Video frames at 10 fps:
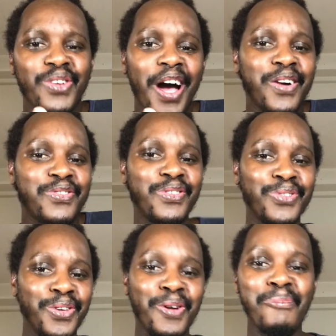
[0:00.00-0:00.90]

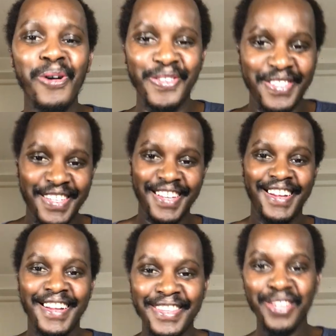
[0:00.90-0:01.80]
out-reason your boss.
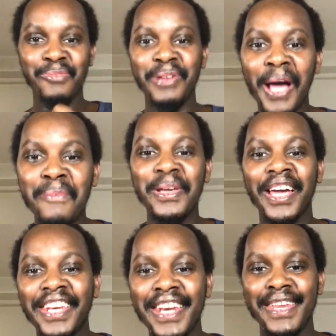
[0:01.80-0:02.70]
Then you're becoming
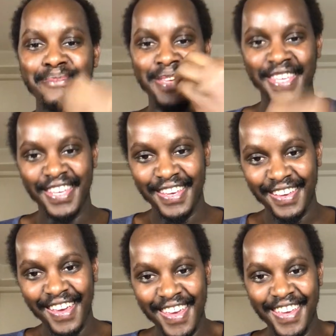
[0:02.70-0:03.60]
an enemy.
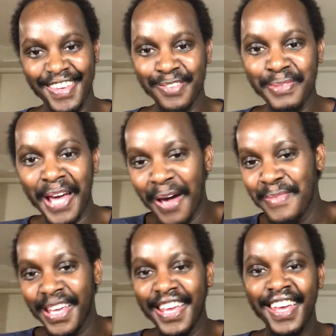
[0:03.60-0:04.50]
You're
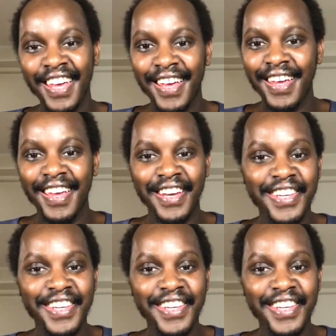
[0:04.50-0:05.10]
becoming a